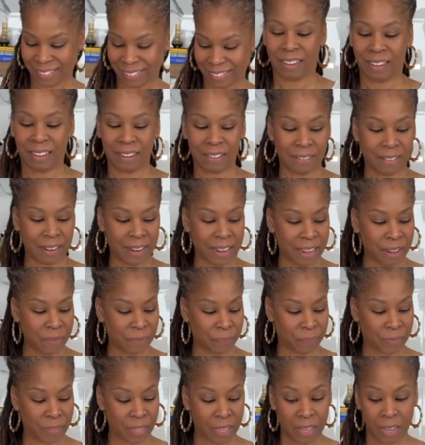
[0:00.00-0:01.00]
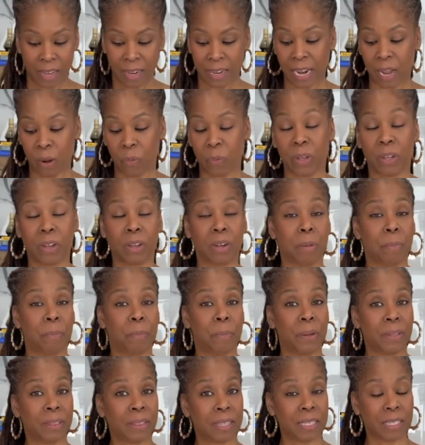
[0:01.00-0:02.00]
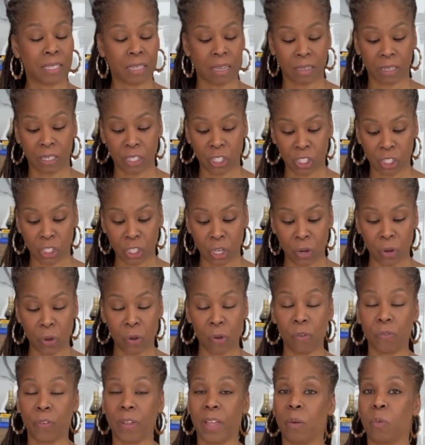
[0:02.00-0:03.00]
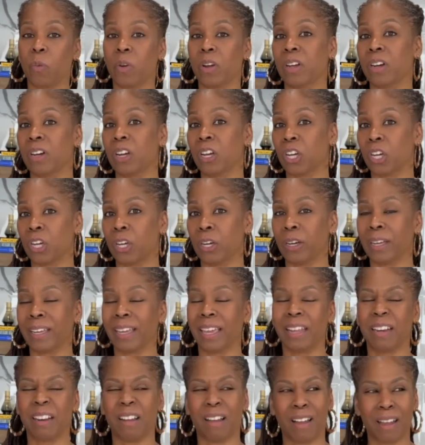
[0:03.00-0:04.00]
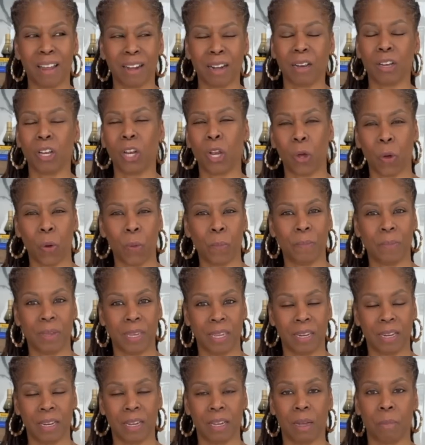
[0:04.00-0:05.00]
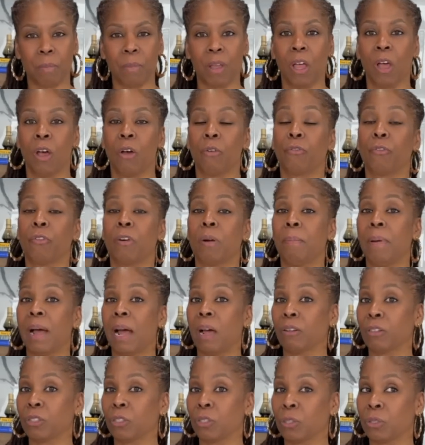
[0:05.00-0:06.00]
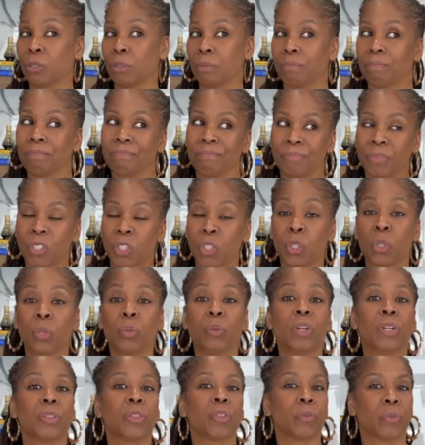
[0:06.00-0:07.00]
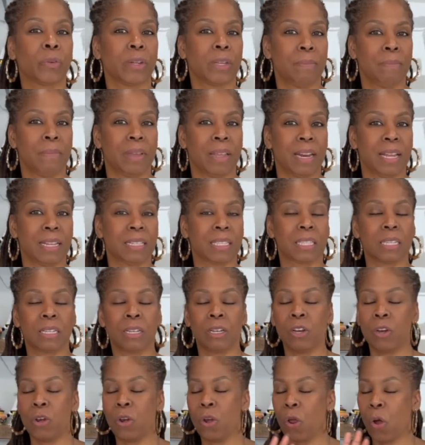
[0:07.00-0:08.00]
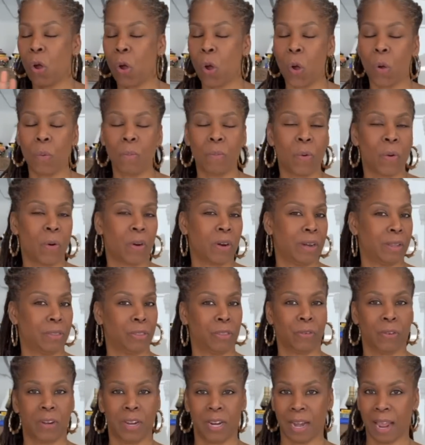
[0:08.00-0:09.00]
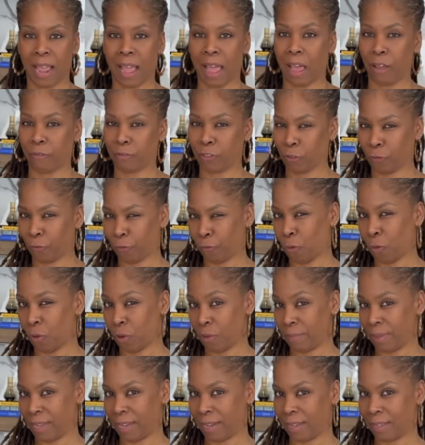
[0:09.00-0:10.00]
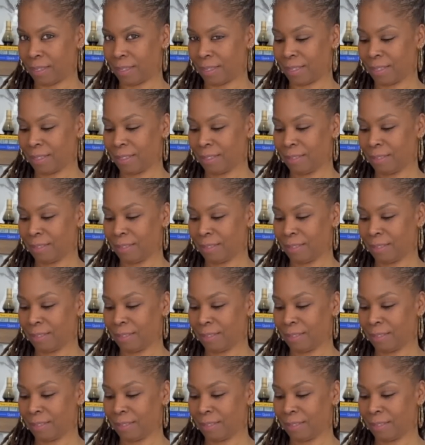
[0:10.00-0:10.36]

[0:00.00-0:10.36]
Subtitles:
All right, now we're gonna put this on the stove and we're gonna cook it on a low medium for about 2 to 3 minutes, no more than 3.5 to 4 minutes.